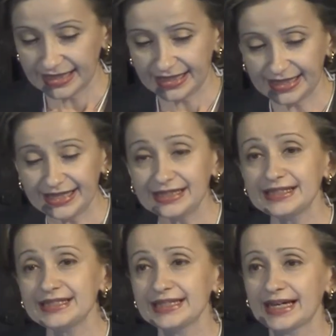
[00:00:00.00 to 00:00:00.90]
An
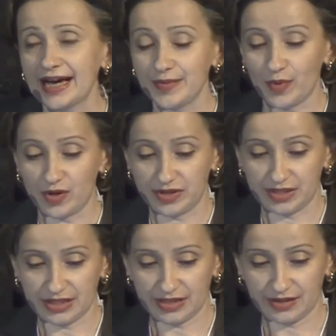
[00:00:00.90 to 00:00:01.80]
interesting
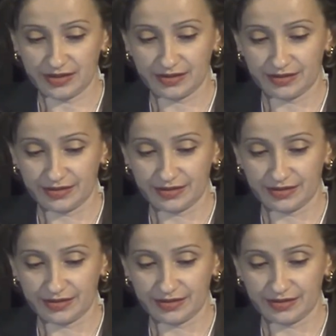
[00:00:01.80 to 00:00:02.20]
hypothesis.